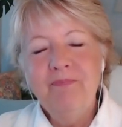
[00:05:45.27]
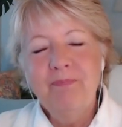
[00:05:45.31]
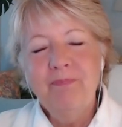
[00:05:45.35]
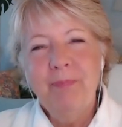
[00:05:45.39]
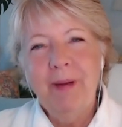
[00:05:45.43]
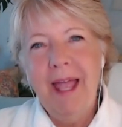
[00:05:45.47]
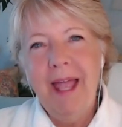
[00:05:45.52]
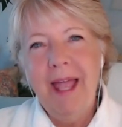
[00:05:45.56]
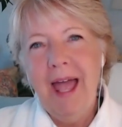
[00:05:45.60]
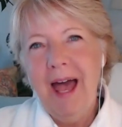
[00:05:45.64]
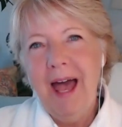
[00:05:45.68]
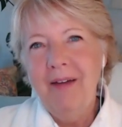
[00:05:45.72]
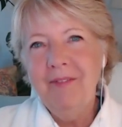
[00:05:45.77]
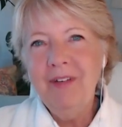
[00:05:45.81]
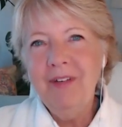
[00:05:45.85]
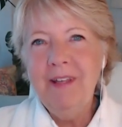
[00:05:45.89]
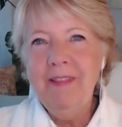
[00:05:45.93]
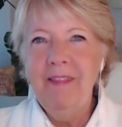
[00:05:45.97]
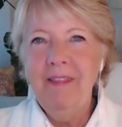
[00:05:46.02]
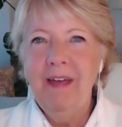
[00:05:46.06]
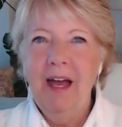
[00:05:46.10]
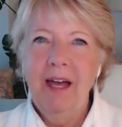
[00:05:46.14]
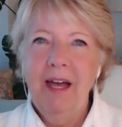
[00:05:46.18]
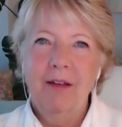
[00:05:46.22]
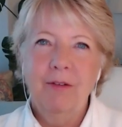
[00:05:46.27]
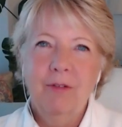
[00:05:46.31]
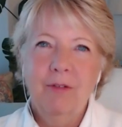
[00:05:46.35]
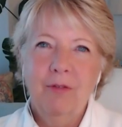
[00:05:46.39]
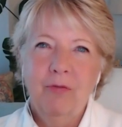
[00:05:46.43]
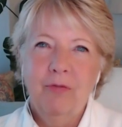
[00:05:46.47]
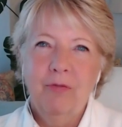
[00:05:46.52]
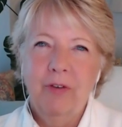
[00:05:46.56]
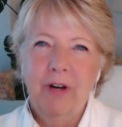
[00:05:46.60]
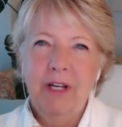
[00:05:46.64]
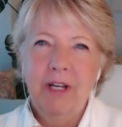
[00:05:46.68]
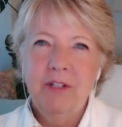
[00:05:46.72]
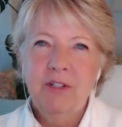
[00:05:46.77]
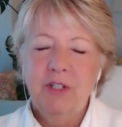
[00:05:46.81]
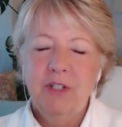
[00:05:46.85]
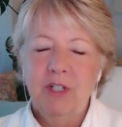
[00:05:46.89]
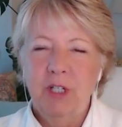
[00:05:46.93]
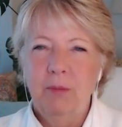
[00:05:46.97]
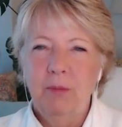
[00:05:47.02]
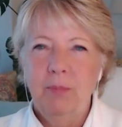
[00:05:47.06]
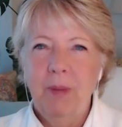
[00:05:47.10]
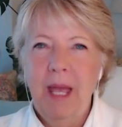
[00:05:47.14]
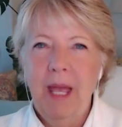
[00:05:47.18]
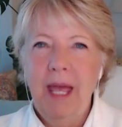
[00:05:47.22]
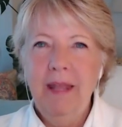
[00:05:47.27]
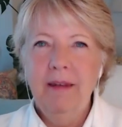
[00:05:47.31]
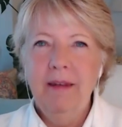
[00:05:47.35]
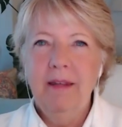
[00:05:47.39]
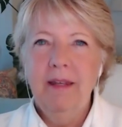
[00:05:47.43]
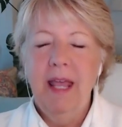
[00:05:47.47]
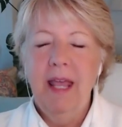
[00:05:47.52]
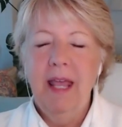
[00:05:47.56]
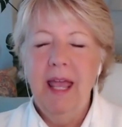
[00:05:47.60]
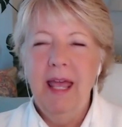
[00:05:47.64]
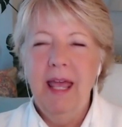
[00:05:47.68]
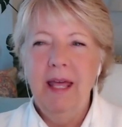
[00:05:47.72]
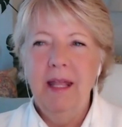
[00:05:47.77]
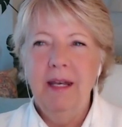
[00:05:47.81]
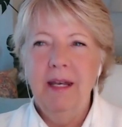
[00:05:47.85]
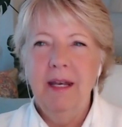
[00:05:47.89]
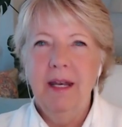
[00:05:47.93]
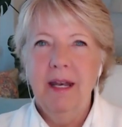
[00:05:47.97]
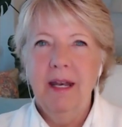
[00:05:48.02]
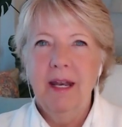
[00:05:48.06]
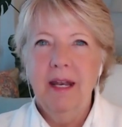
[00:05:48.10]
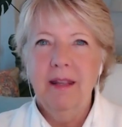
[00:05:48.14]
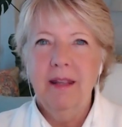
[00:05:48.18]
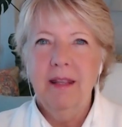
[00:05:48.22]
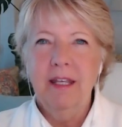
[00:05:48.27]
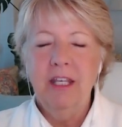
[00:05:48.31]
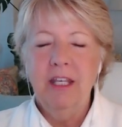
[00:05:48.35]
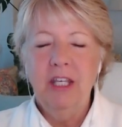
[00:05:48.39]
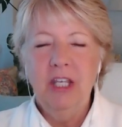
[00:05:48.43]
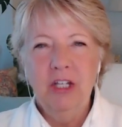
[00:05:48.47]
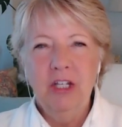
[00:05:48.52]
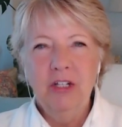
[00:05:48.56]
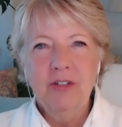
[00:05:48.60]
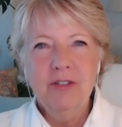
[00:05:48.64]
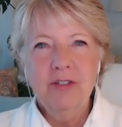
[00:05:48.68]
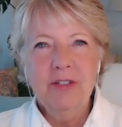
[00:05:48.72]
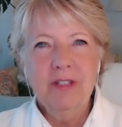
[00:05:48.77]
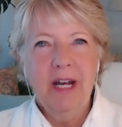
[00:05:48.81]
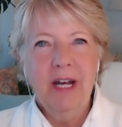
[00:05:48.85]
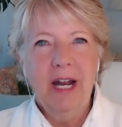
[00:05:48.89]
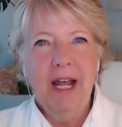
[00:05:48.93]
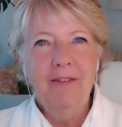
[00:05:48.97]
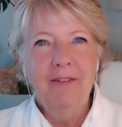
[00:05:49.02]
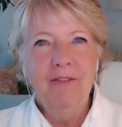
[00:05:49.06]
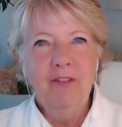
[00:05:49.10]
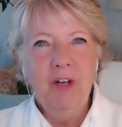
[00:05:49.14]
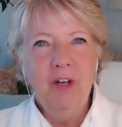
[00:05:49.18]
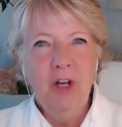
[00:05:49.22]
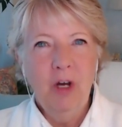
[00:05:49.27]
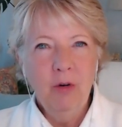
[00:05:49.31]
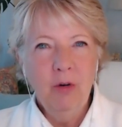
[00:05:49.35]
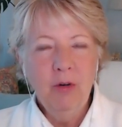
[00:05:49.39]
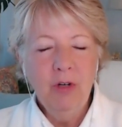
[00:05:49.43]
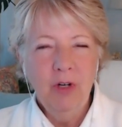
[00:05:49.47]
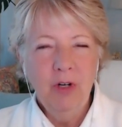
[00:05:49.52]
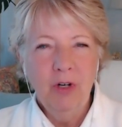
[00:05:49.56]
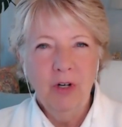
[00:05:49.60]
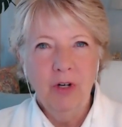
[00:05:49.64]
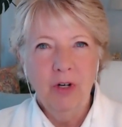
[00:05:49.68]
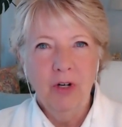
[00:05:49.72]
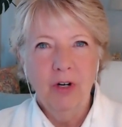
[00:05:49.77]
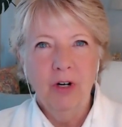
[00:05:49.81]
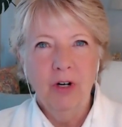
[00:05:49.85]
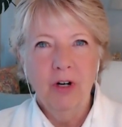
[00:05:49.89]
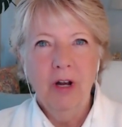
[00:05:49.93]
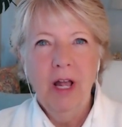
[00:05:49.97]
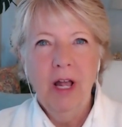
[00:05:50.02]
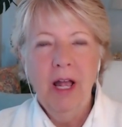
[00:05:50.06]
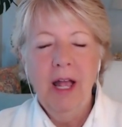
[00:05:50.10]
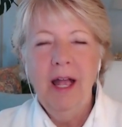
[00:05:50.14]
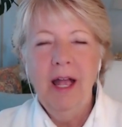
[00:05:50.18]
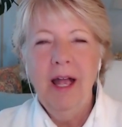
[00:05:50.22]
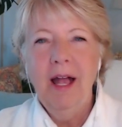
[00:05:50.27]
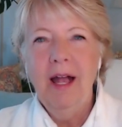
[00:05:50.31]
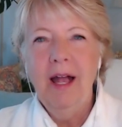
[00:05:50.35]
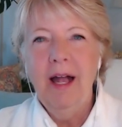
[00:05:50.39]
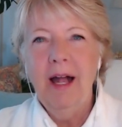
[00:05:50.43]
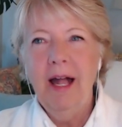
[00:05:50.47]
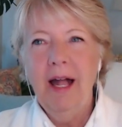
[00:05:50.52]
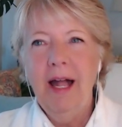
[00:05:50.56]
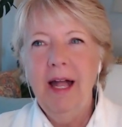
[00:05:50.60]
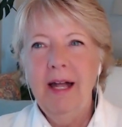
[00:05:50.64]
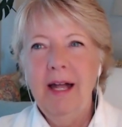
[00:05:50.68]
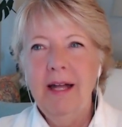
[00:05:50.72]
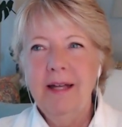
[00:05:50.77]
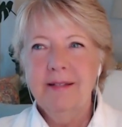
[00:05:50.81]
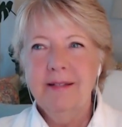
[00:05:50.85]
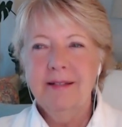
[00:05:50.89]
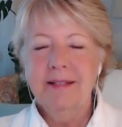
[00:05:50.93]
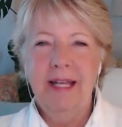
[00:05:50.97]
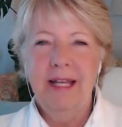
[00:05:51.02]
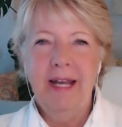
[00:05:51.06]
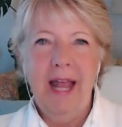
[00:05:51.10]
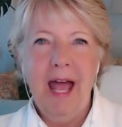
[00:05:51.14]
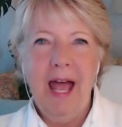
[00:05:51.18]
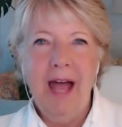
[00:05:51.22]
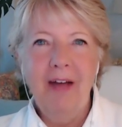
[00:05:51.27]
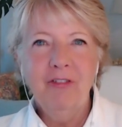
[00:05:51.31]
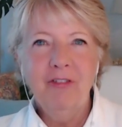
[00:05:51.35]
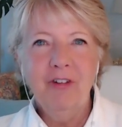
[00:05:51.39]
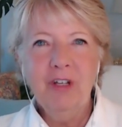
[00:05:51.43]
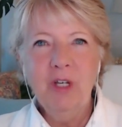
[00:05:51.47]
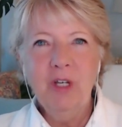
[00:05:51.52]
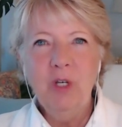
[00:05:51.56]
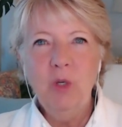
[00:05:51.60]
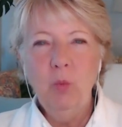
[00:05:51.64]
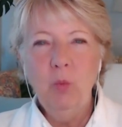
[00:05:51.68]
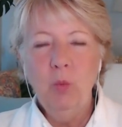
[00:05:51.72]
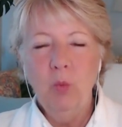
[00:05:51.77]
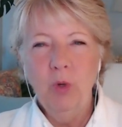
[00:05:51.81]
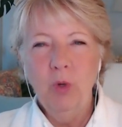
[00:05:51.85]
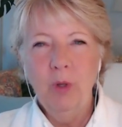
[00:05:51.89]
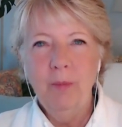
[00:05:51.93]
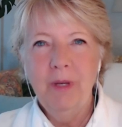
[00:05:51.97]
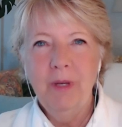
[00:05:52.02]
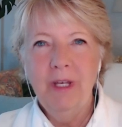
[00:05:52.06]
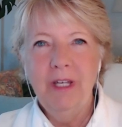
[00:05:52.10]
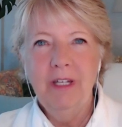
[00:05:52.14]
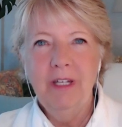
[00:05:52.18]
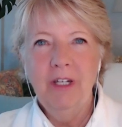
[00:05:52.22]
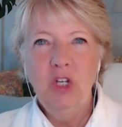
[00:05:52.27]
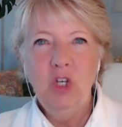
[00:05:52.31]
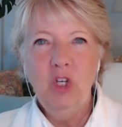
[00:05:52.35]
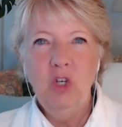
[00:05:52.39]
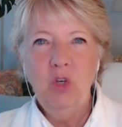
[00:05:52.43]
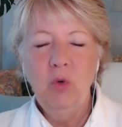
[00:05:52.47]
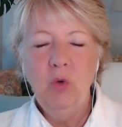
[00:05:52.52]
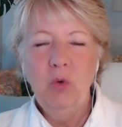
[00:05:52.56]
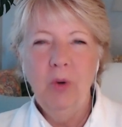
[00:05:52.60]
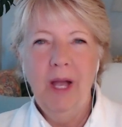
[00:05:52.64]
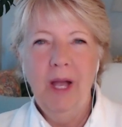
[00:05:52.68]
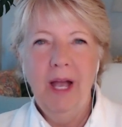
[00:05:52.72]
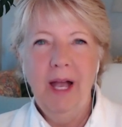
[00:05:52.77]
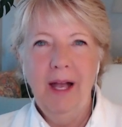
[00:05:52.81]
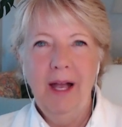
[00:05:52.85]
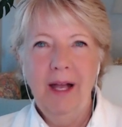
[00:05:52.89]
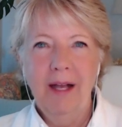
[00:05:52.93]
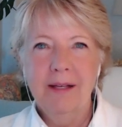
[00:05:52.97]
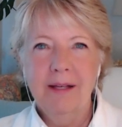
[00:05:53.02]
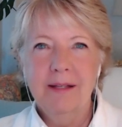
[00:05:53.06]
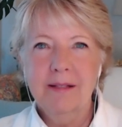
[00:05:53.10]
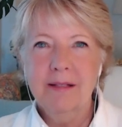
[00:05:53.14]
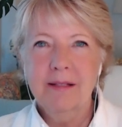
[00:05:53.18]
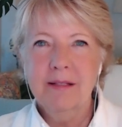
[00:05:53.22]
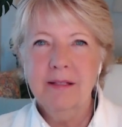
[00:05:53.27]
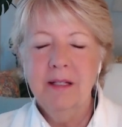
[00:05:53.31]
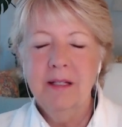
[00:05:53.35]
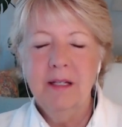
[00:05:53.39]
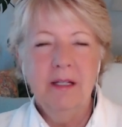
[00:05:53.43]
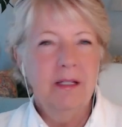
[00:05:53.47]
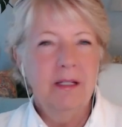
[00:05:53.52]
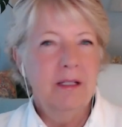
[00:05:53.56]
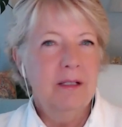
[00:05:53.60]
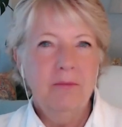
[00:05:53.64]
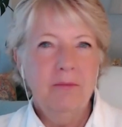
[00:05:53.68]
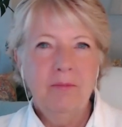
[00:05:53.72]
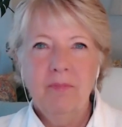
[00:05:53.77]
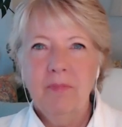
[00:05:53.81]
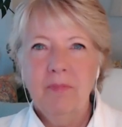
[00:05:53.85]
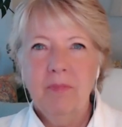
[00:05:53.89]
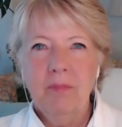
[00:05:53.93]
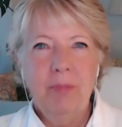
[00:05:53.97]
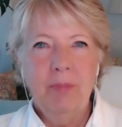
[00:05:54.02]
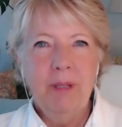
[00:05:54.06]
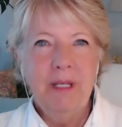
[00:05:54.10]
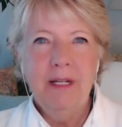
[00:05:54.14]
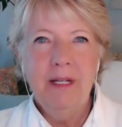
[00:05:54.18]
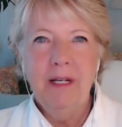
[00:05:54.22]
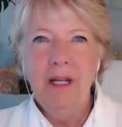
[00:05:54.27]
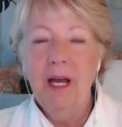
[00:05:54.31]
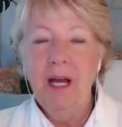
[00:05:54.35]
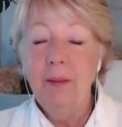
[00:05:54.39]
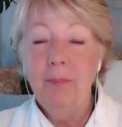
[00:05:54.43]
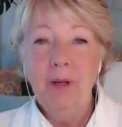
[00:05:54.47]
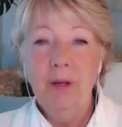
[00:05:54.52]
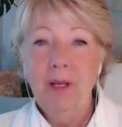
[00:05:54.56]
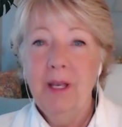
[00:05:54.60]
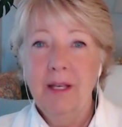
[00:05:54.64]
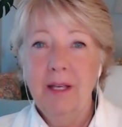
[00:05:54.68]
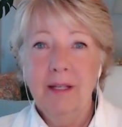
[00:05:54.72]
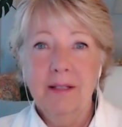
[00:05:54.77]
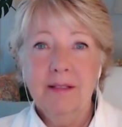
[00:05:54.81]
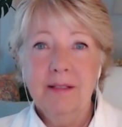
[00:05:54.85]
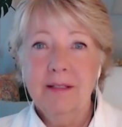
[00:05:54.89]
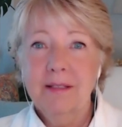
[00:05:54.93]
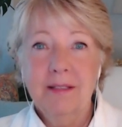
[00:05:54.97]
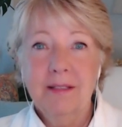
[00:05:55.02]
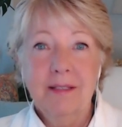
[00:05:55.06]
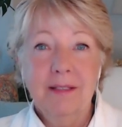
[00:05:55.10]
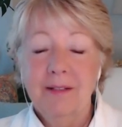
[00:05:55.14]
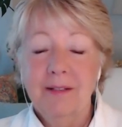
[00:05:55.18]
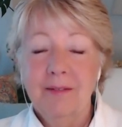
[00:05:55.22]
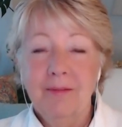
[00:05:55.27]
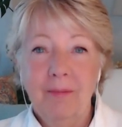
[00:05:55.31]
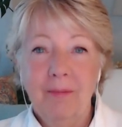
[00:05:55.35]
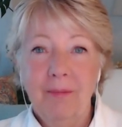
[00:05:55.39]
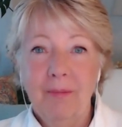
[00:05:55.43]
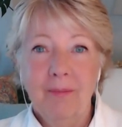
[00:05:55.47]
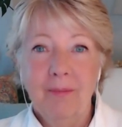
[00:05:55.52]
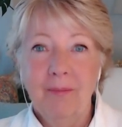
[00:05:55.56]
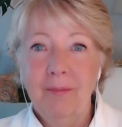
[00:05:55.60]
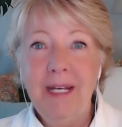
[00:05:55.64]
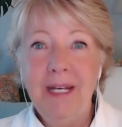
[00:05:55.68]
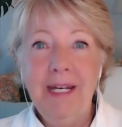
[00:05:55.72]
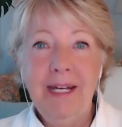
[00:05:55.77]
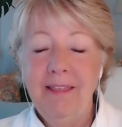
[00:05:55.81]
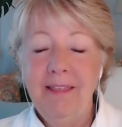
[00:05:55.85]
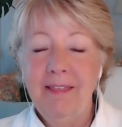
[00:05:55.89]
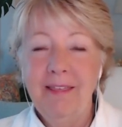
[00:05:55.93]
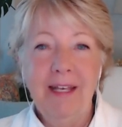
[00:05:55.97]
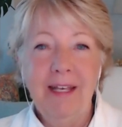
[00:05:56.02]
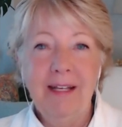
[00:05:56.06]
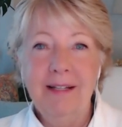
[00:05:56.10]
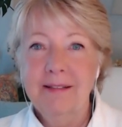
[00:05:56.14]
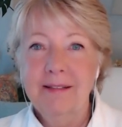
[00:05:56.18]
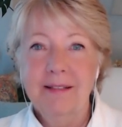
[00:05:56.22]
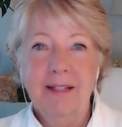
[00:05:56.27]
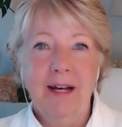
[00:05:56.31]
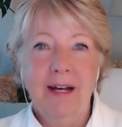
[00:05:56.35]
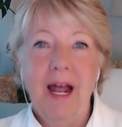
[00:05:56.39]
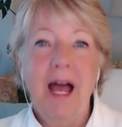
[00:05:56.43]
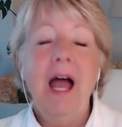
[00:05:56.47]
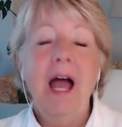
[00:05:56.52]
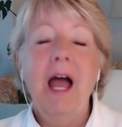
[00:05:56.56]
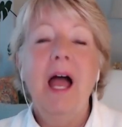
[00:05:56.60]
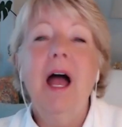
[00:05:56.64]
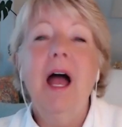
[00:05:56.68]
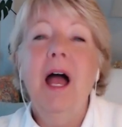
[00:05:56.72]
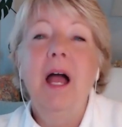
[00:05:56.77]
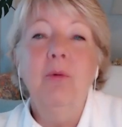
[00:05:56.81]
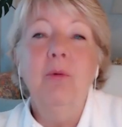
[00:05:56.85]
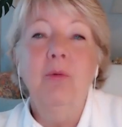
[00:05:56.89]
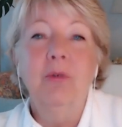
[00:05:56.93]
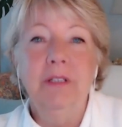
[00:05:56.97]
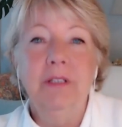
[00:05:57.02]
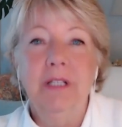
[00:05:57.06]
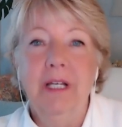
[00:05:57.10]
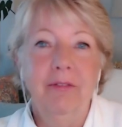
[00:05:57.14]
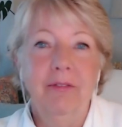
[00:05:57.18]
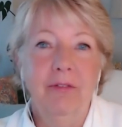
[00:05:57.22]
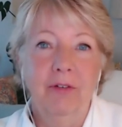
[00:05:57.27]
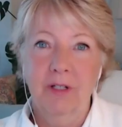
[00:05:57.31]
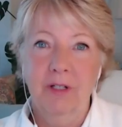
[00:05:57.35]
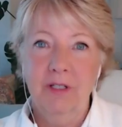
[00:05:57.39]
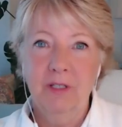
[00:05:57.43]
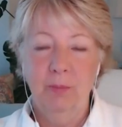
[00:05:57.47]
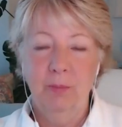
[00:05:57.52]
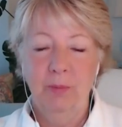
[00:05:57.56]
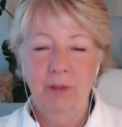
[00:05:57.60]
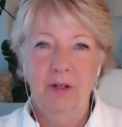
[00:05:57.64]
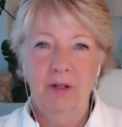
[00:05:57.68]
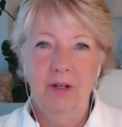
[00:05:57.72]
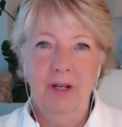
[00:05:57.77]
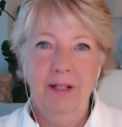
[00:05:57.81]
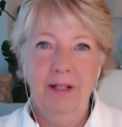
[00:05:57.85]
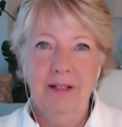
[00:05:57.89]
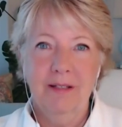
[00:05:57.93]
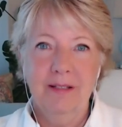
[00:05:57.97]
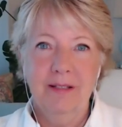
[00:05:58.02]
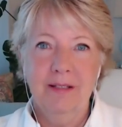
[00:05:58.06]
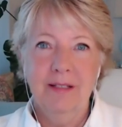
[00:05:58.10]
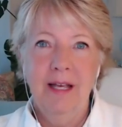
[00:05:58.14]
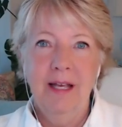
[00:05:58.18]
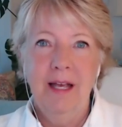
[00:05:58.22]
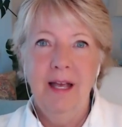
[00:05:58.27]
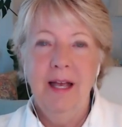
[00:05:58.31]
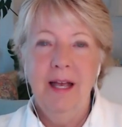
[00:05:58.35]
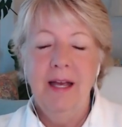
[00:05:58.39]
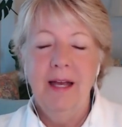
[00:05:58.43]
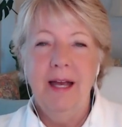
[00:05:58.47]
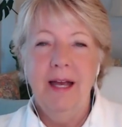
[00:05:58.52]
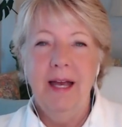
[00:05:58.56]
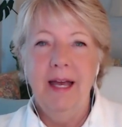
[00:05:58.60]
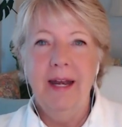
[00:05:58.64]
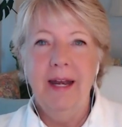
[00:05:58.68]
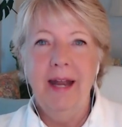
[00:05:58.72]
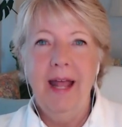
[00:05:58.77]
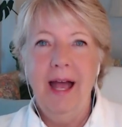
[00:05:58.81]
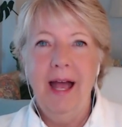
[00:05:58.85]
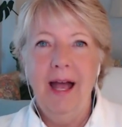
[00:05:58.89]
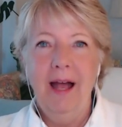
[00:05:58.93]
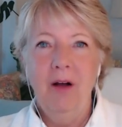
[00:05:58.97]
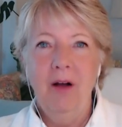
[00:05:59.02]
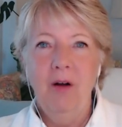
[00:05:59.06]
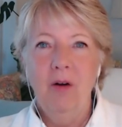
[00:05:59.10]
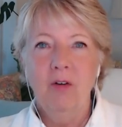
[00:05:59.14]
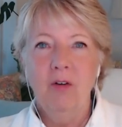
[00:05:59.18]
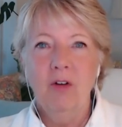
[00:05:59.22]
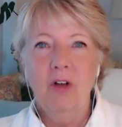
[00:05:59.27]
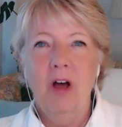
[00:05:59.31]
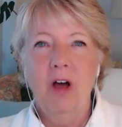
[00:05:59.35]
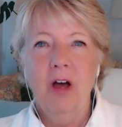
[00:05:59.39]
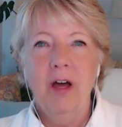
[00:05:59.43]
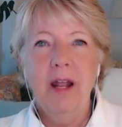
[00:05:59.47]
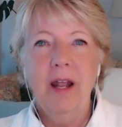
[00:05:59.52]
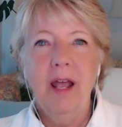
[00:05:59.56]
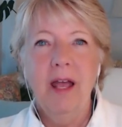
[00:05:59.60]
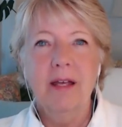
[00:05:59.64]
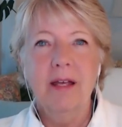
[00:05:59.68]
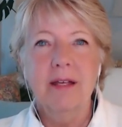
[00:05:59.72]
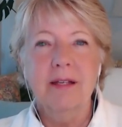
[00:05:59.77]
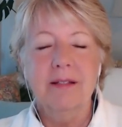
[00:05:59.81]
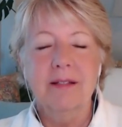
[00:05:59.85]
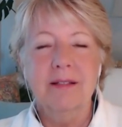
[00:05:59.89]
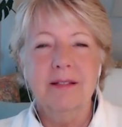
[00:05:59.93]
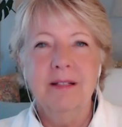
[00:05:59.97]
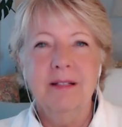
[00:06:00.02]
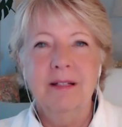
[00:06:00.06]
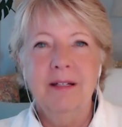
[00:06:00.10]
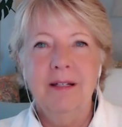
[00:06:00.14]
by having that friendship and and the years that I've known her as an African woman who has been up against many things that I, I will never experience and how God has